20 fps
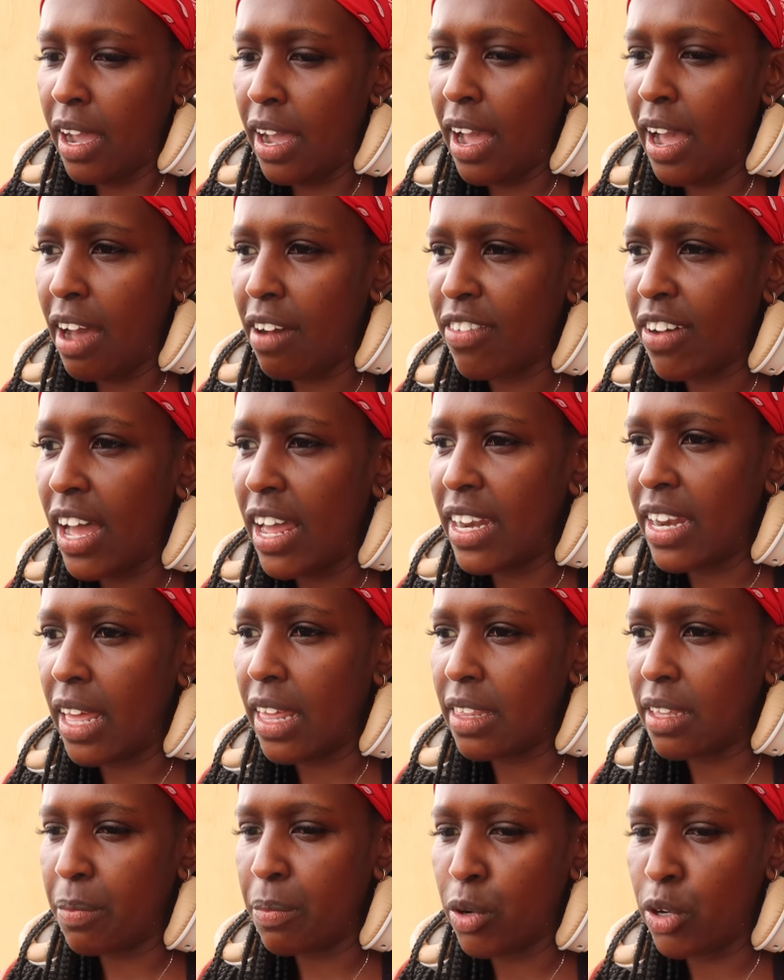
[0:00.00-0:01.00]
have
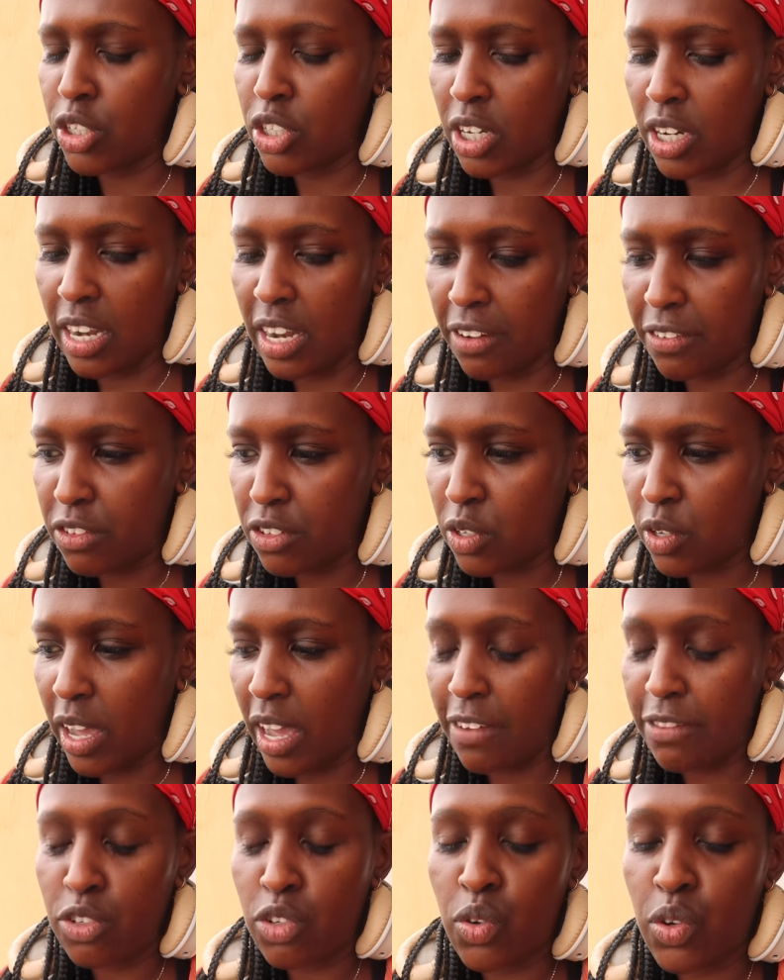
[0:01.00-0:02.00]
another portion left. So I
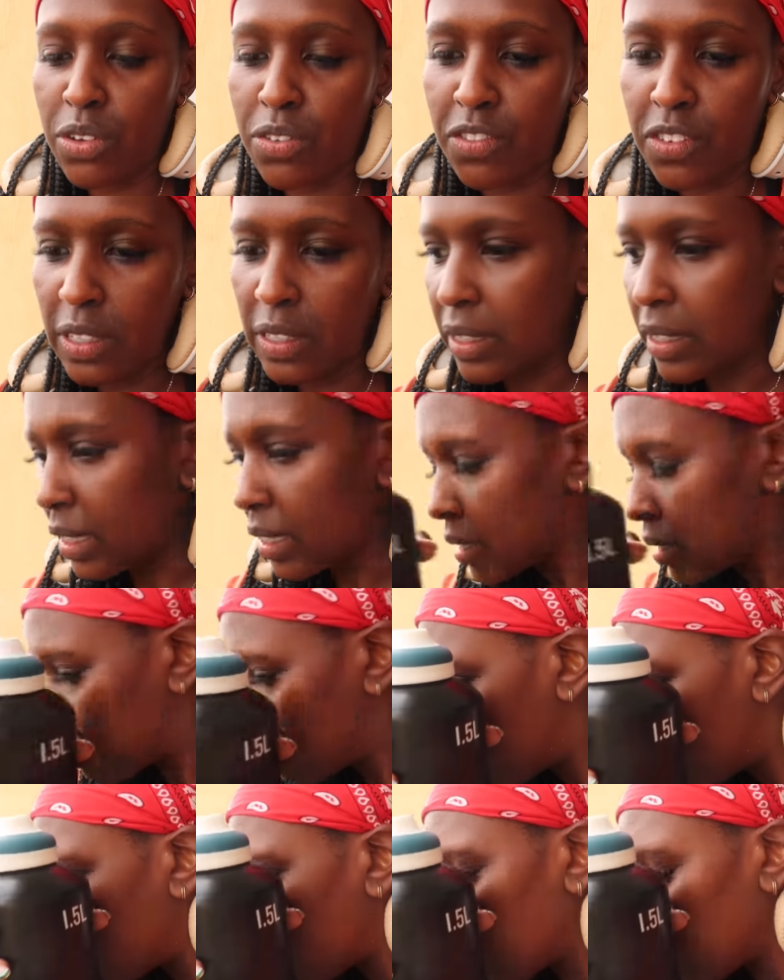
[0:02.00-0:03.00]
have to refill this,
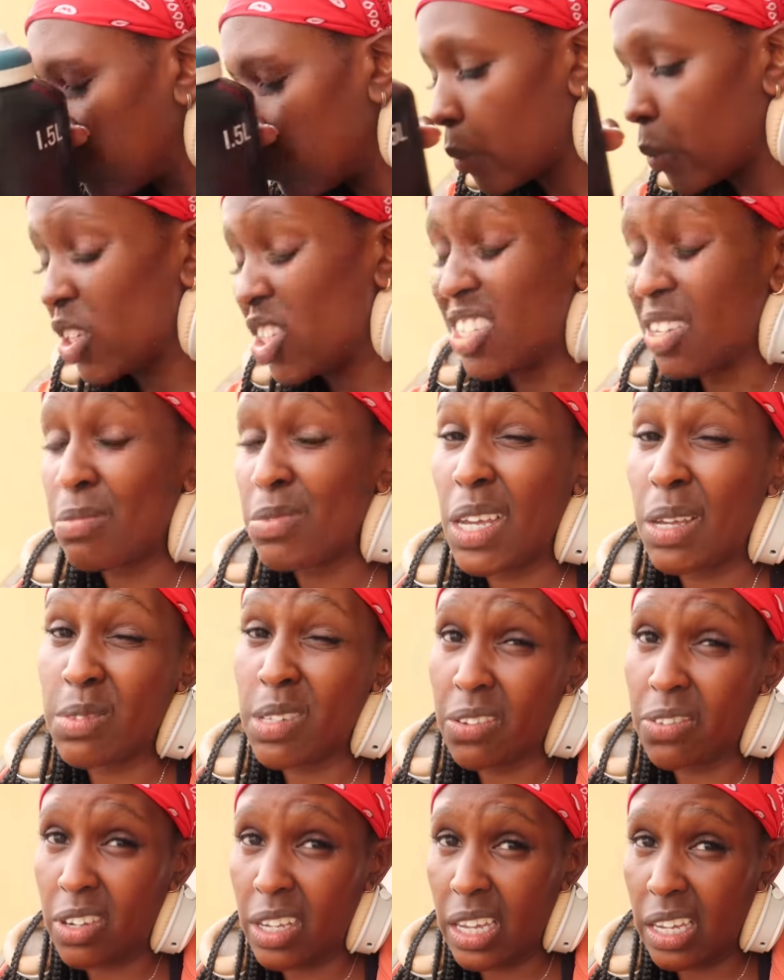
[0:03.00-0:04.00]
which
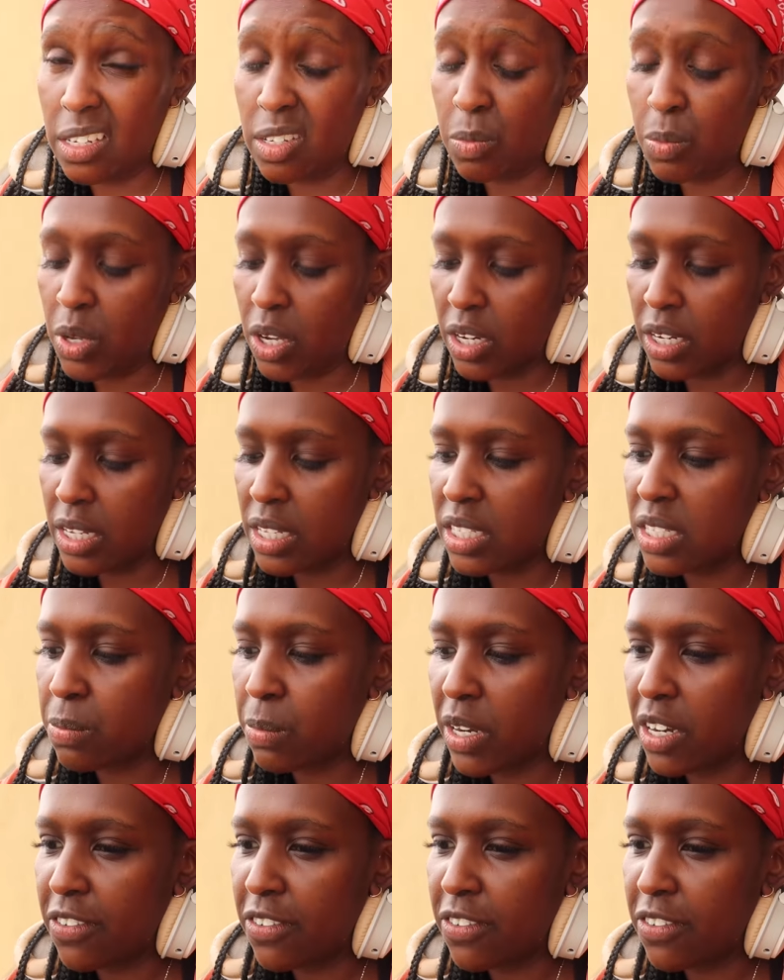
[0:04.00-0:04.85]
sometimes I forget, to be honest.